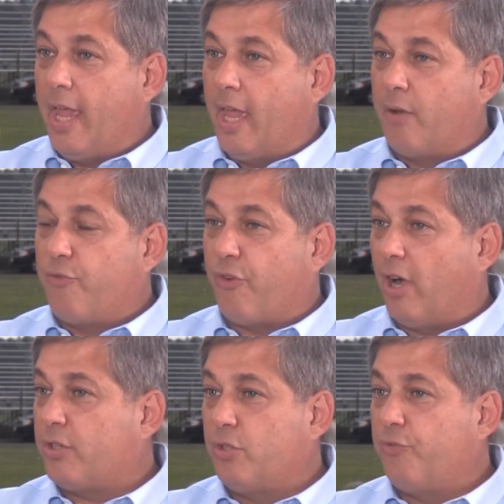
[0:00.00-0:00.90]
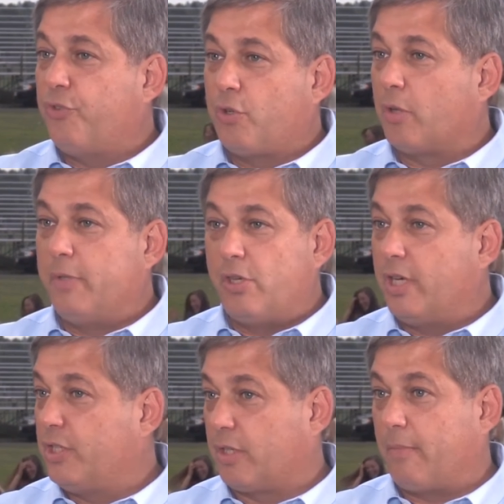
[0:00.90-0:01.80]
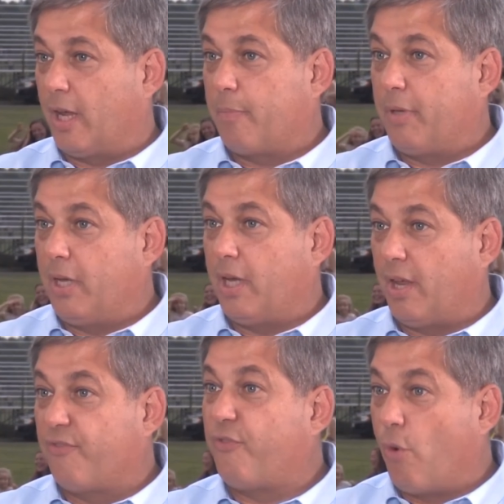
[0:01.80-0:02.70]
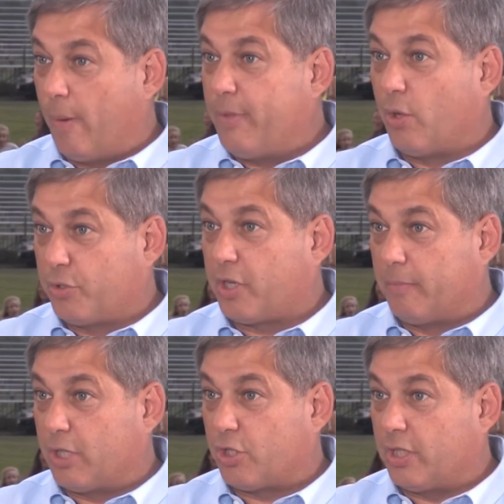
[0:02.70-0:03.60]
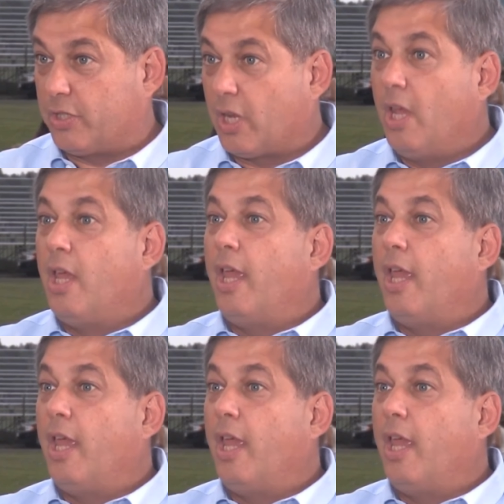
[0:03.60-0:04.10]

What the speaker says: And far too few communities, in my opinion, have formed those commissions.